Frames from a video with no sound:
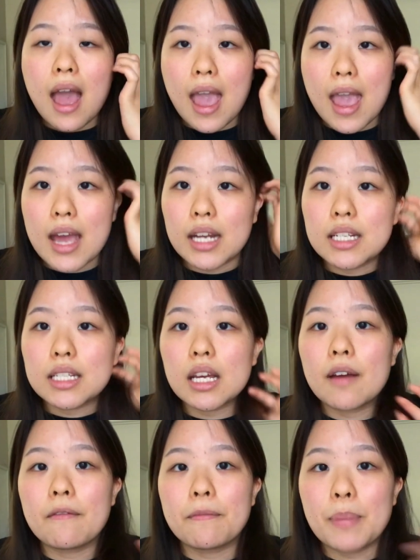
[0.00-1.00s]
and
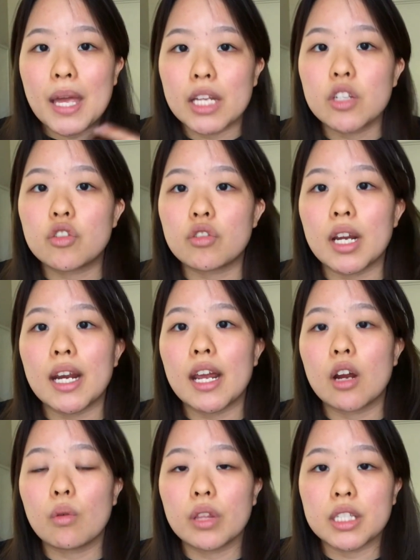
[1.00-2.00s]
pin straight
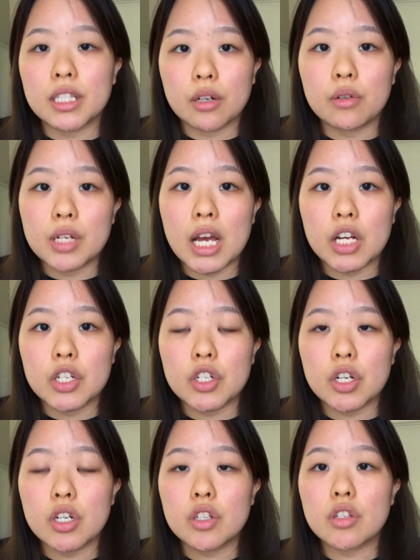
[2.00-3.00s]
hair with zero
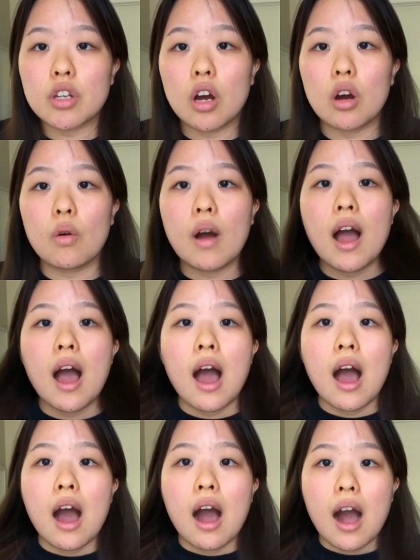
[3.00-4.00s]
texture, so
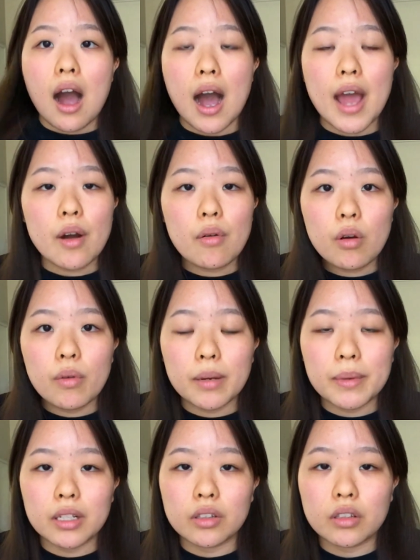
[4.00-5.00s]
I don't know what I'm
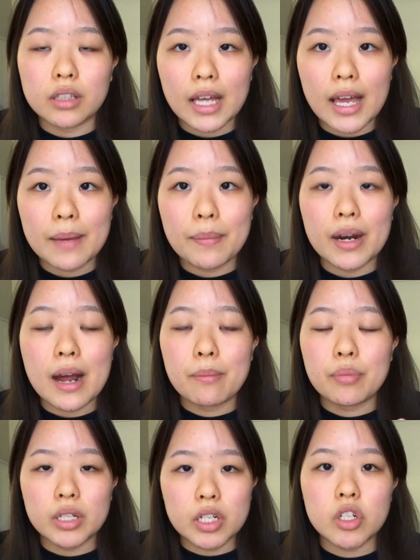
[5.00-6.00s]
gonna look like, but I'm
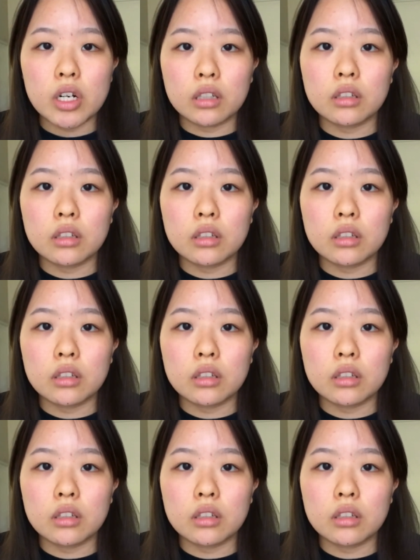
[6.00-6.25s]
pretty sure I'll